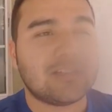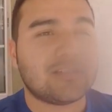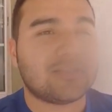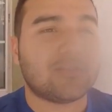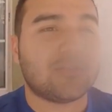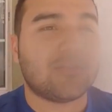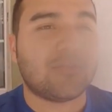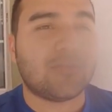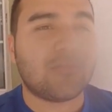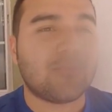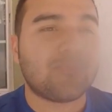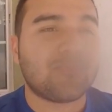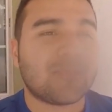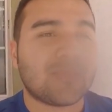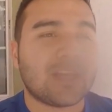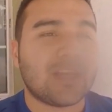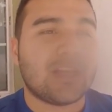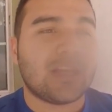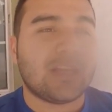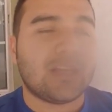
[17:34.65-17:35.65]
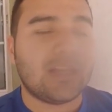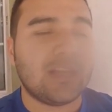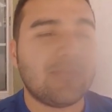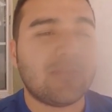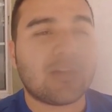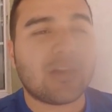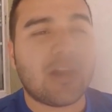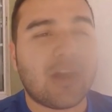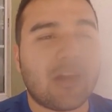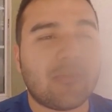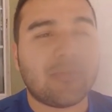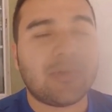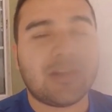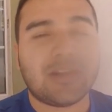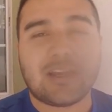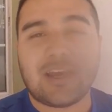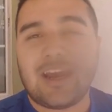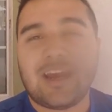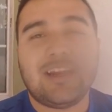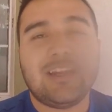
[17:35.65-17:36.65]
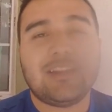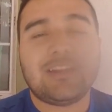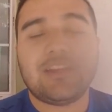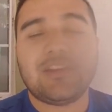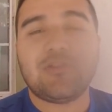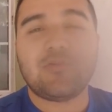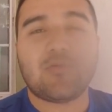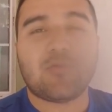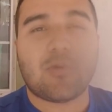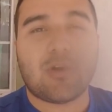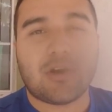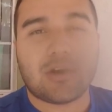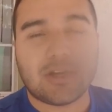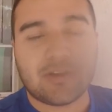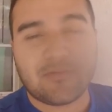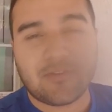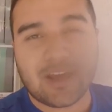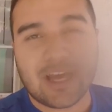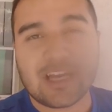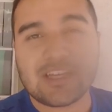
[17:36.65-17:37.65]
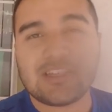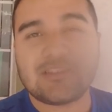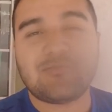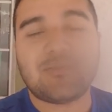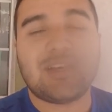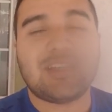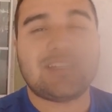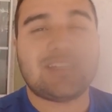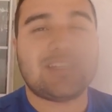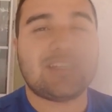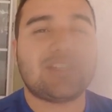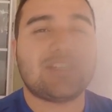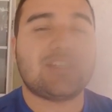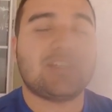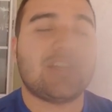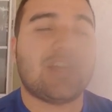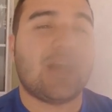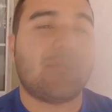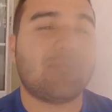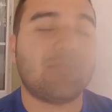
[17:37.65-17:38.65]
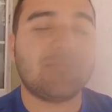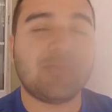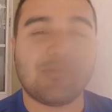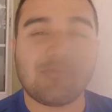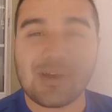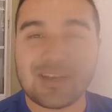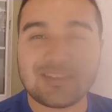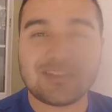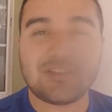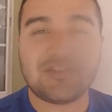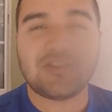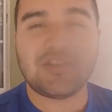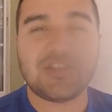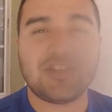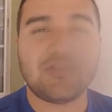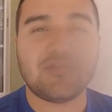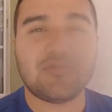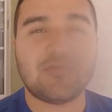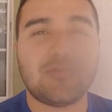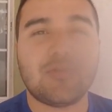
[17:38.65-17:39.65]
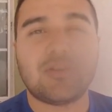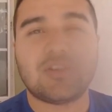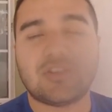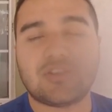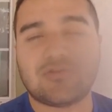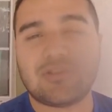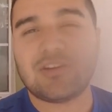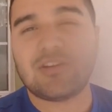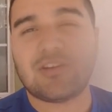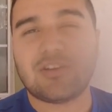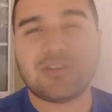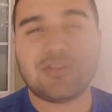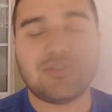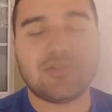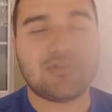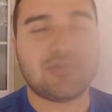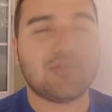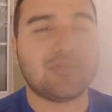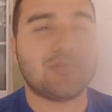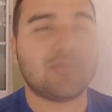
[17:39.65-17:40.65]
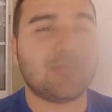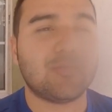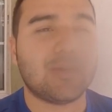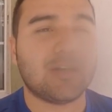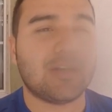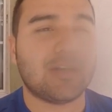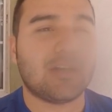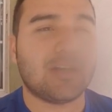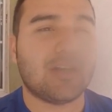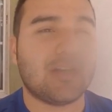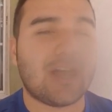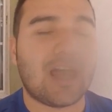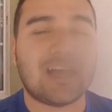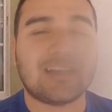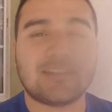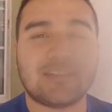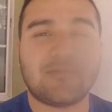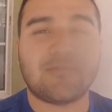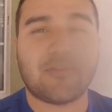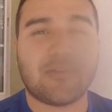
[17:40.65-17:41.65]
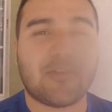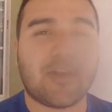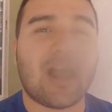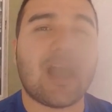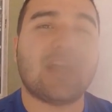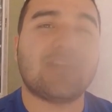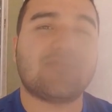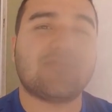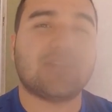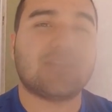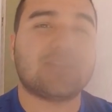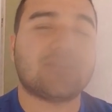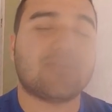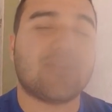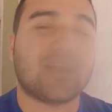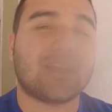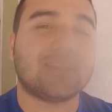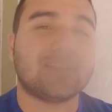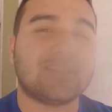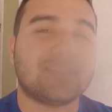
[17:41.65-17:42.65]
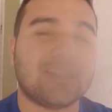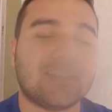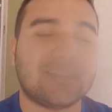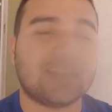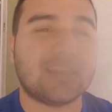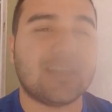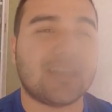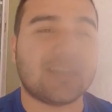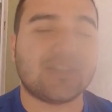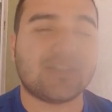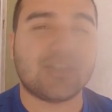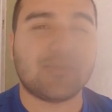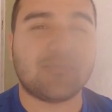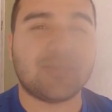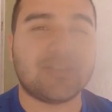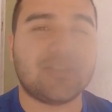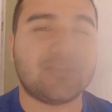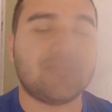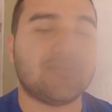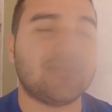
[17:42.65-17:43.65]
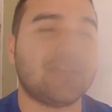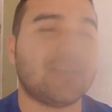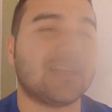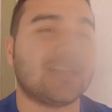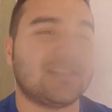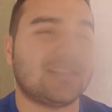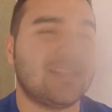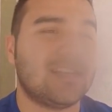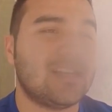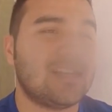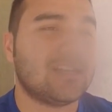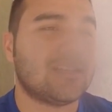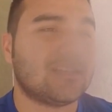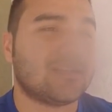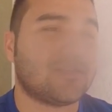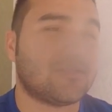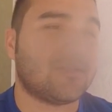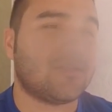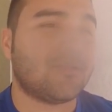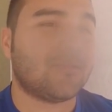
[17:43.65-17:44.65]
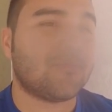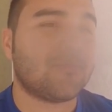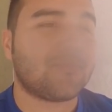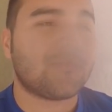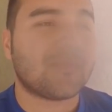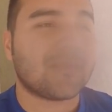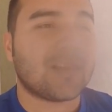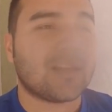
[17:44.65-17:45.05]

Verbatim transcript: So leave a comment anything you want if it catches my attention i'm gonna be messaging you straight on youtube uh, asking for your address so i can send it and ship it to you guys so